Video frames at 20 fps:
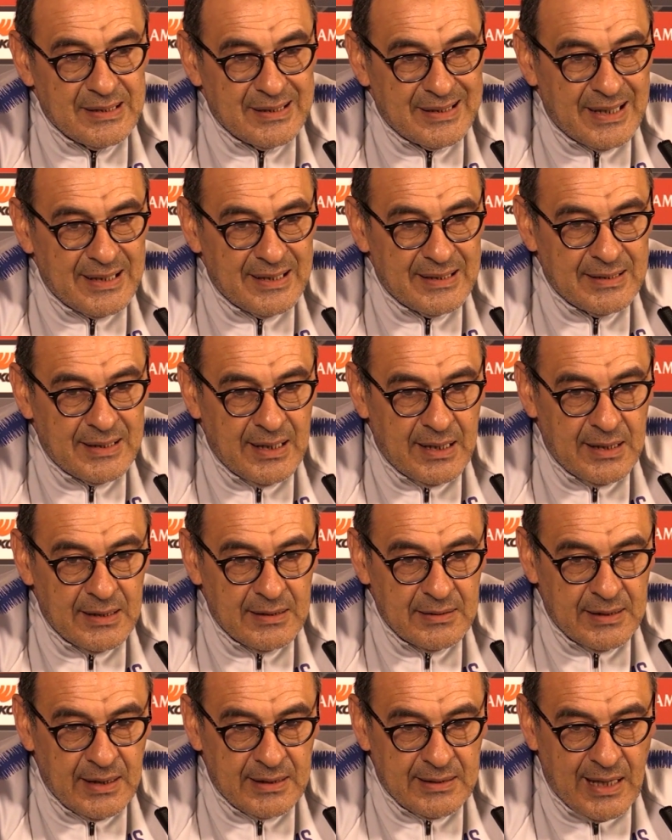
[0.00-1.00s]
The, the,
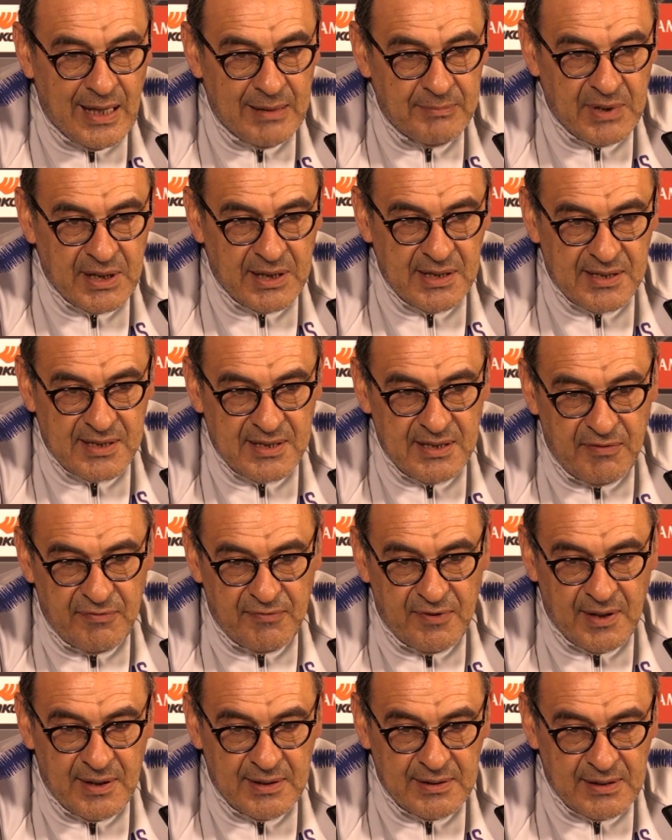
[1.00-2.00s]
the timing is
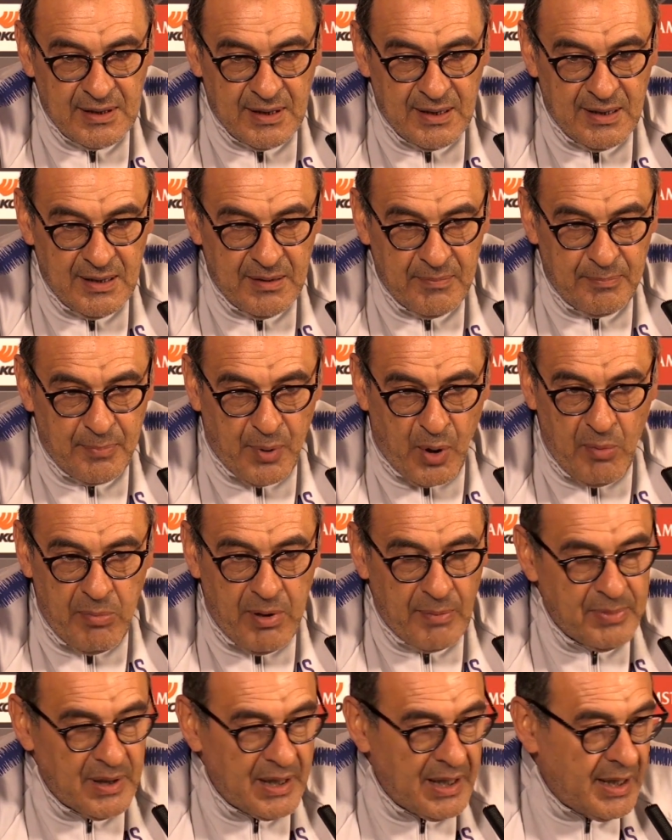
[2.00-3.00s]
different. Uh,
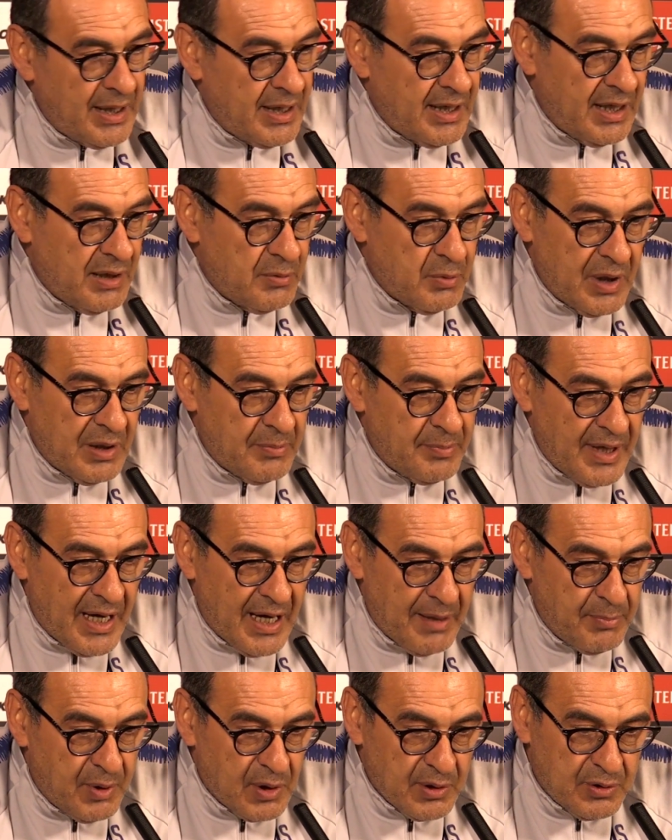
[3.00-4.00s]
probably he will be
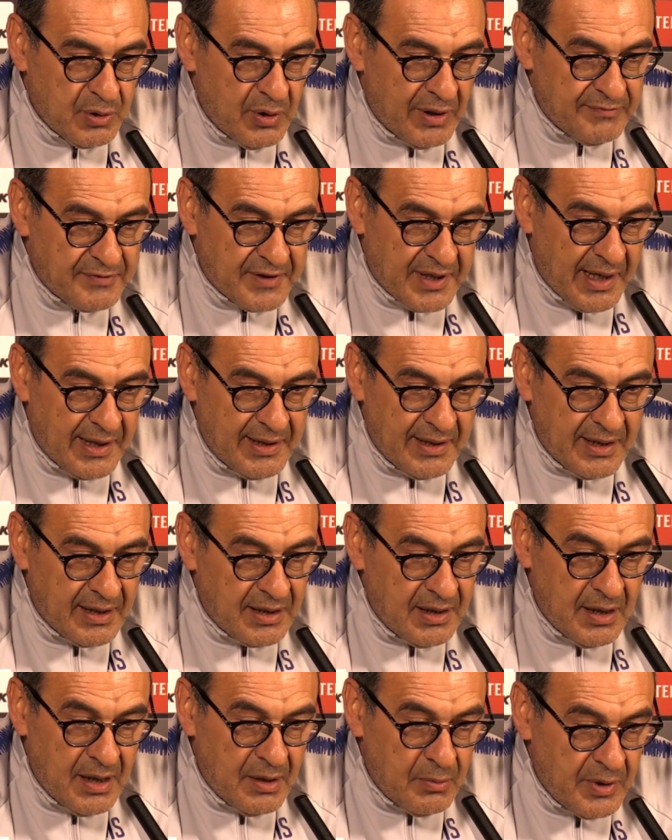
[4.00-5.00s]
able to have
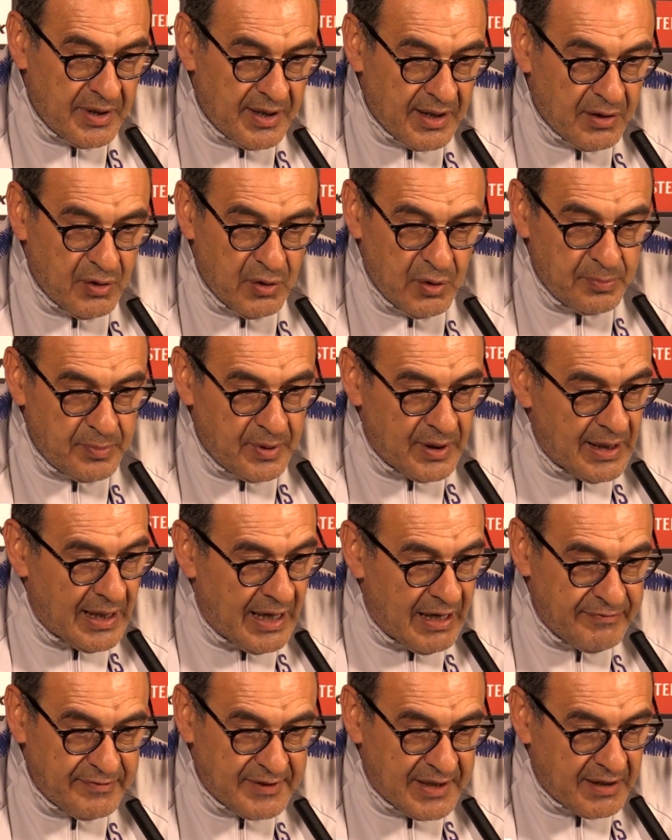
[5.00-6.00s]
training uh, with the group uh,
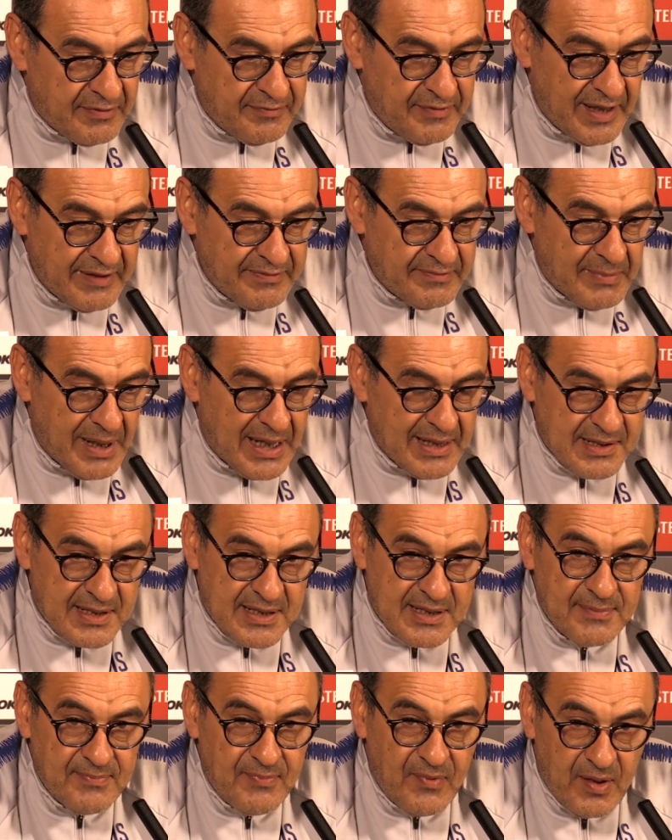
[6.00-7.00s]
after five months.